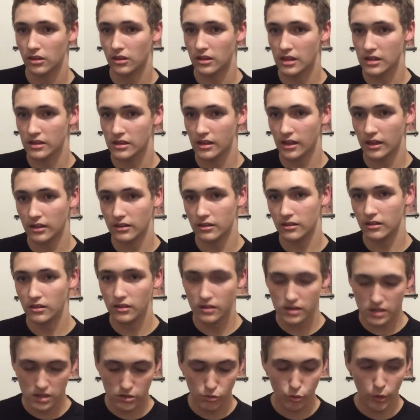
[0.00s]
And then
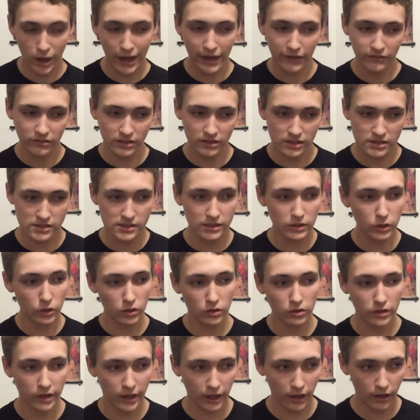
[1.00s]
you have these
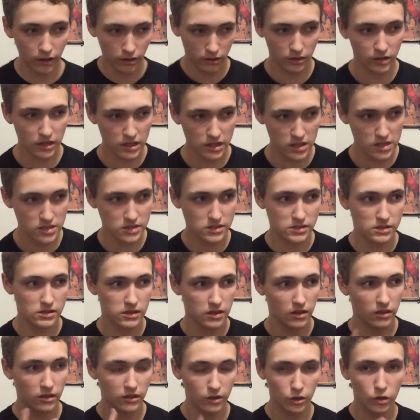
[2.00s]

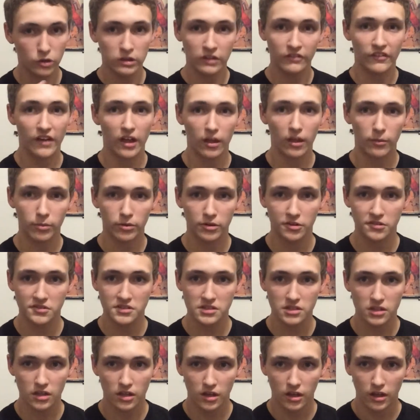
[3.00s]
little
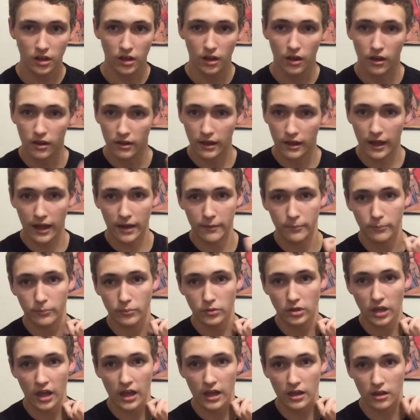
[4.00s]
developers that
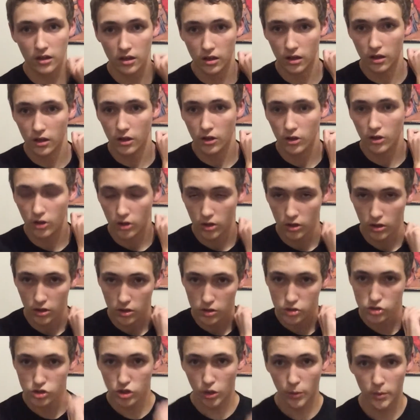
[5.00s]
take
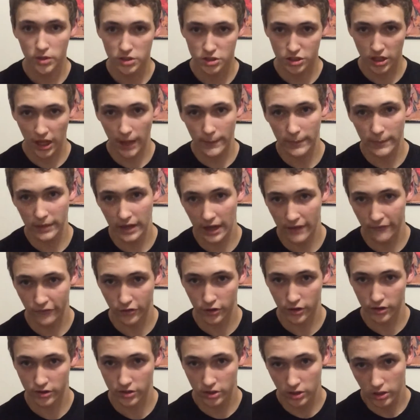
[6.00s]
so much and
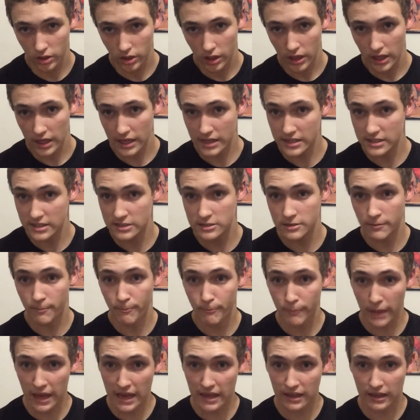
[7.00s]
effort into
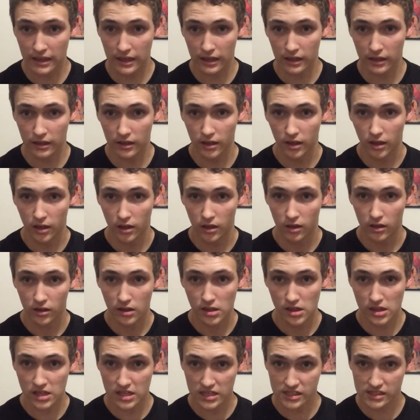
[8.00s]
making
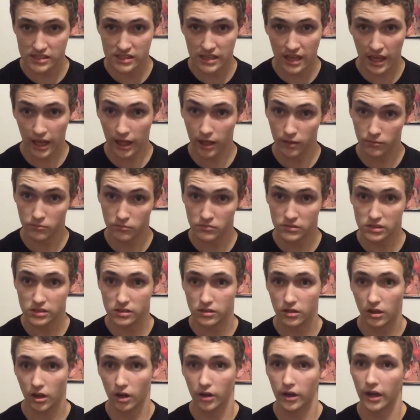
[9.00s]
these games.
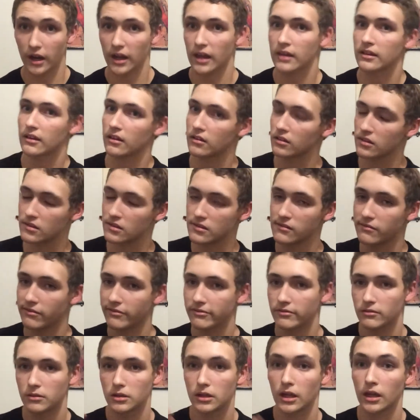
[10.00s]
All right, and
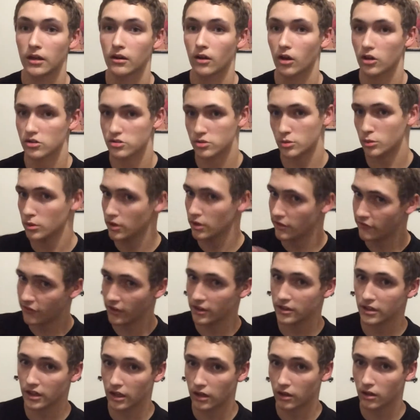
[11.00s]
then also the
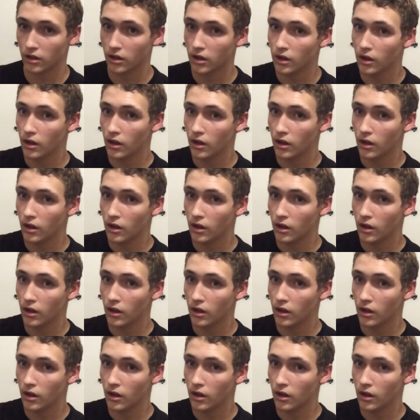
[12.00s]
funding.